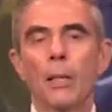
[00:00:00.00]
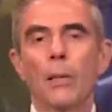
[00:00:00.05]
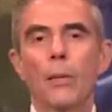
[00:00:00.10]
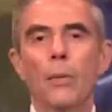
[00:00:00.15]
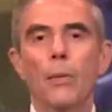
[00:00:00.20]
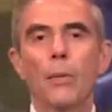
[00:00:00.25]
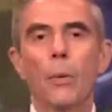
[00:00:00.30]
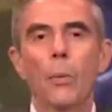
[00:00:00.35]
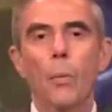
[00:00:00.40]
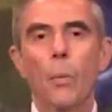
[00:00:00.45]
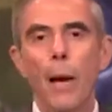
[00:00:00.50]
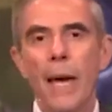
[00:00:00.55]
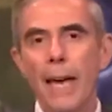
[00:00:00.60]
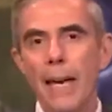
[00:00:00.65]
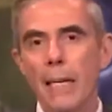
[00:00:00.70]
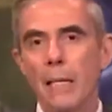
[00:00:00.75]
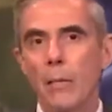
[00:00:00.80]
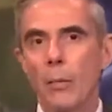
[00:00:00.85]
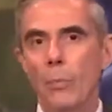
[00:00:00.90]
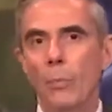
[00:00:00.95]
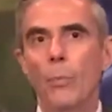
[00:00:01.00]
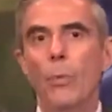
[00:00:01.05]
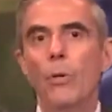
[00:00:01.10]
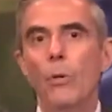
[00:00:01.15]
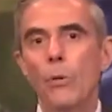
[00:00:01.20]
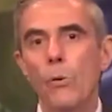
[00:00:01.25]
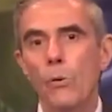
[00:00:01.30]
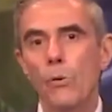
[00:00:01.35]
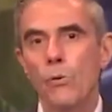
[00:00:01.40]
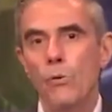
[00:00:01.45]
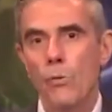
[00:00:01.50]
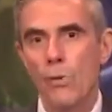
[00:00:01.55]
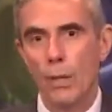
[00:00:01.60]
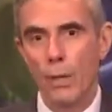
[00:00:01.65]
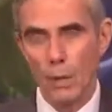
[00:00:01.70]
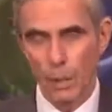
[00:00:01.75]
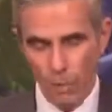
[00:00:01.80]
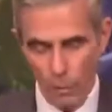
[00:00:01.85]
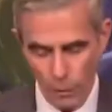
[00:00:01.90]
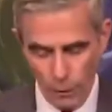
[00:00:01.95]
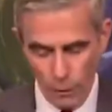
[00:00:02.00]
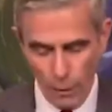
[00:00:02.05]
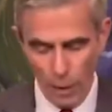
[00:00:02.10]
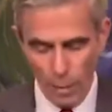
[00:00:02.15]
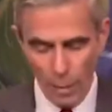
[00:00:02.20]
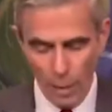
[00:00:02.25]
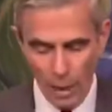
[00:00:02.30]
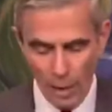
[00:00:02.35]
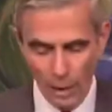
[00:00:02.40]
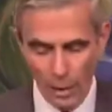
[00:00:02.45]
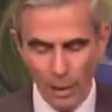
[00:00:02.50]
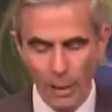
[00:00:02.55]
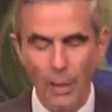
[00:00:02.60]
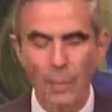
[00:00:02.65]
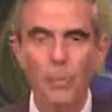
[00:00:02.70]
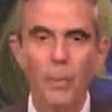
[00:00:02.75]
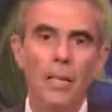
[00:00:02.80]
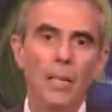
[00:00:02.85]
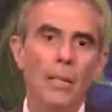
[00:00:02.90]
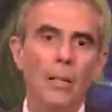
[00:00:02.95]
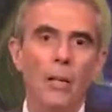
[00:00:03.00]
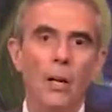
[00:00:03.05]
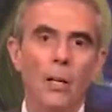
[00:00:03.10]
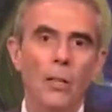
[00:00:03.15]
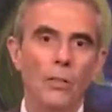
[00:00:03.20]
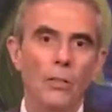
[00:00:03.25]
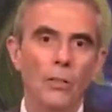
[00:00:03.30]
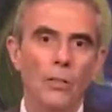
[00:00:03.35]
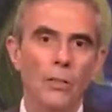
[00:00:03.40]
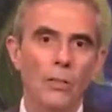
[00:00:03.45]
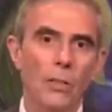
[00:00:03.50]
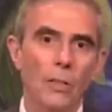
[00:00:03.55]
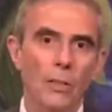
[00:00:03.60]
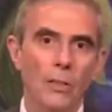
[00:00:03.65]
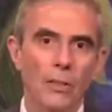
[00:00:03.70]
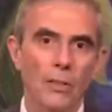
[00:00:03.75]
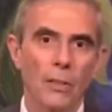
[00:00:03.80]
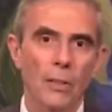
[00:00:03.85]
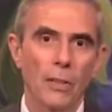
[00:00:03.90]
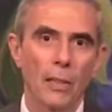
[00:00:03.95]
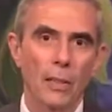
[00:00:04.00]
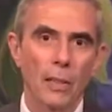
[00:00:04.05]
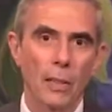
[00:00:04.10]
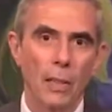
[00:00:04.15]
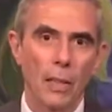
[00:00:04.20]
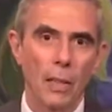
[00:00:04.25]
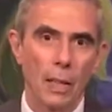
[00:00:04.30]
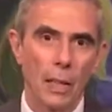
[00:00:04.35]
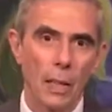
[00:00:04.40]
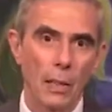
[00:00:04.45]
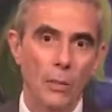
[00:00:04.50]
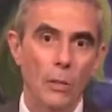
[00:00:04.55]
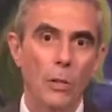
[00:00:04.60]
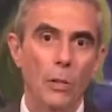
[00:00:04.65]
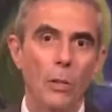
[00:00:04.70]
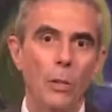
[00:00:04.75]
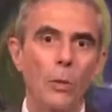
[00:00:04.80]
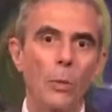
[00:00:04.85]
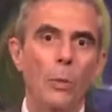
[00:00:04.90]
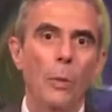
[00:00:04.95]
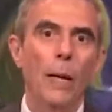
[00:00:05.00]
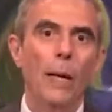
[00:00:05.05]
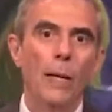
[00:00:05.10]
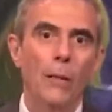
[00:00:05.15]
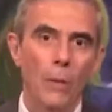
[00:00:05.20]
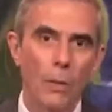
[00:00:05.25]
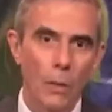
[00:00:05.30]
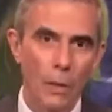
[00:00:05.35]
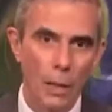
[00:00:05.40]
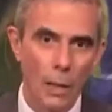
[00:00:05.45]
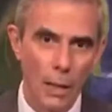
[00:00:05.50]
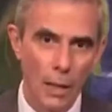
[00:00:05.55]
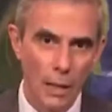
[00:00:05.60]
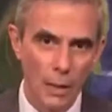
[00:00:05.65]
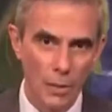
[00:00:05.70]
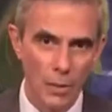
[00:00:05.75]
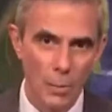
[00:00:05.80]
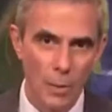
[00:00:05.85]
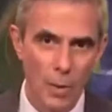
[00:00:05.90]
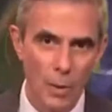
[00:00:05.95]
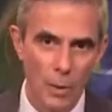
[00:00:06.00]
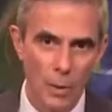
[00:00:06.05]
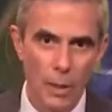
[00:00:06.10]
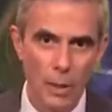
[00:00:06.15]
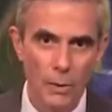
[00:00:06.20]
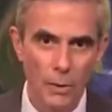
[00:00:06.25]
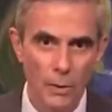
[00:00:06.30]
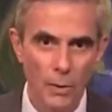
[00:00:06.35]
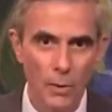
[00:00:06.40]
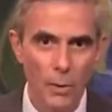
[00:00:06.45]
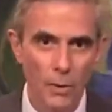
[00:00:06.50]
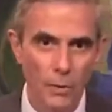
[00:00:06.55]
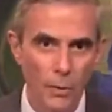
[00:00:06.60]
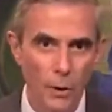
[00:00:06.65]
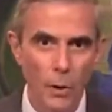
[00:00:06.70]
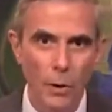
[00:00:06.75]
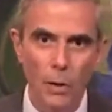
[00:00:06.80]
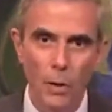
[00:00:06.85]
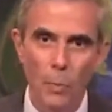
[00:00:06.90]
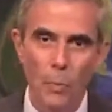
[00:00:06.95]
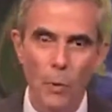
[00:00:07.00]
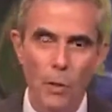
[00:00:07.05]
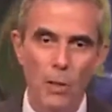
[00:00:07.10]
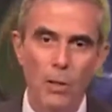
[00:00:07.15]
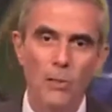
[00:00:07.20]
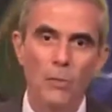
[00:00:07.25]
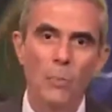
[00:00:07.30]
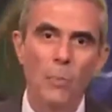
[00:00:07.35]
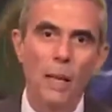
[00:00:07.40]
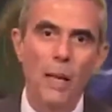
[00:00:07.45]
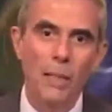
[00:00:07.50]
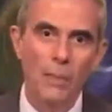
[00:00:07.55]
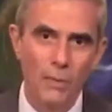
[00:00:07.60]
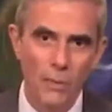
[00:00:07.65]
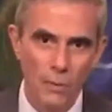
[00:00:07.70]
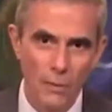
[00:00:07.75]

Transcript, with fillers: the way to move from a limited consciousness into a greater experience of good, a more expansive